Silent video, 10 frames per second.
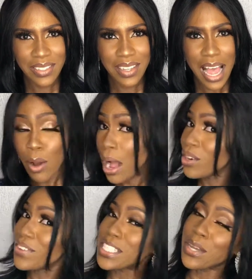I'll
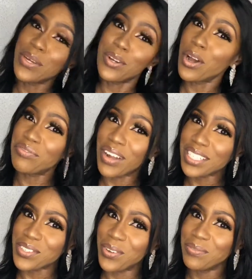never take away the God
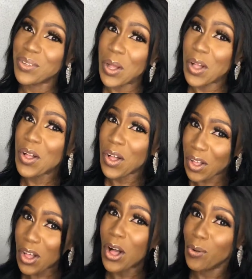factor.
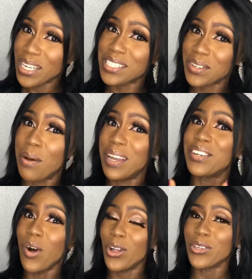Always commend
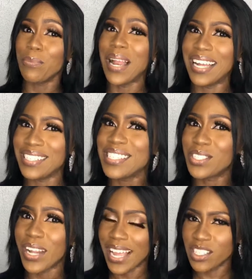all your plans into
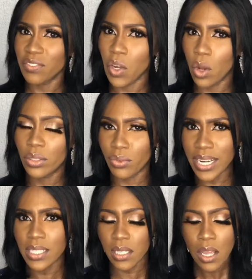the hands of God, right?